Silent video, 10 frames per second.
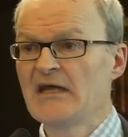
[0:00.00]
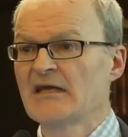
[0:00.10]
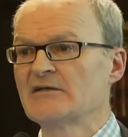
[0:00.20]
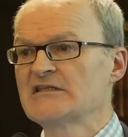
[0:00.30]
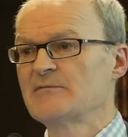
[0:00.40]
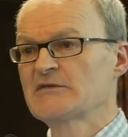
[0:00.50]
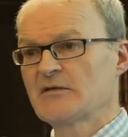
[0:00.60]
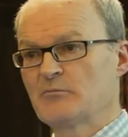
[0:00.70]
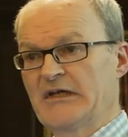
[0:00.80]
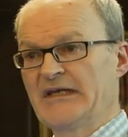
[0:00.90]
Now, it seems
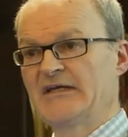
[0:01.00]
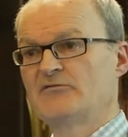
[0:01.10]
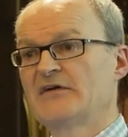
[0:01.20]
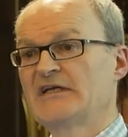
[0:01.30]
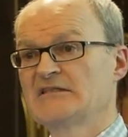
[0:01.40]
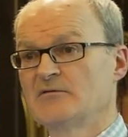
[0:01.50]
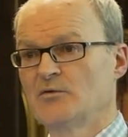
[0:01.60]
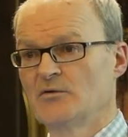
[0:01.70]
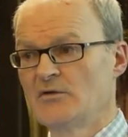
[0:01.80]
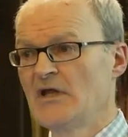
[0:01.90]
completely
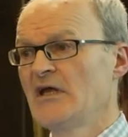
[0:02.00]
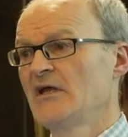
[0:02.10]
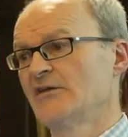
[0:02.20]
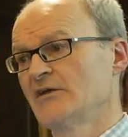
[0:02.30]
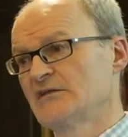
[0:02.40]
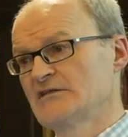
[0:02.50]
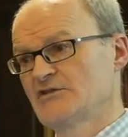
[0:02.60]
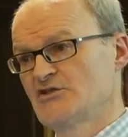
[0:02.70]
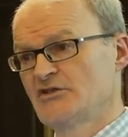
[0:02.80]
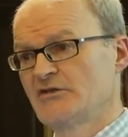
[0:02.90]
reasonable that as a
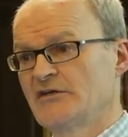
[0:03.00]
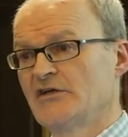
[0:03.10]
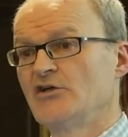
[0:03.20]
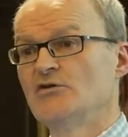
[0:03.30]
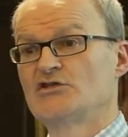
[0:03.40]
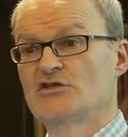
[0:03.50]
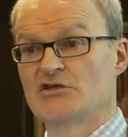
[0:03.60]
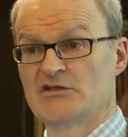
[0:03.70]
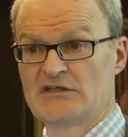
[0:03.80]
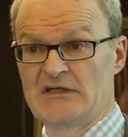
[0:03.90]
juror, you
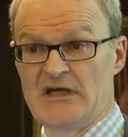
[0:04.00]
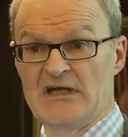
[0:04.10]
should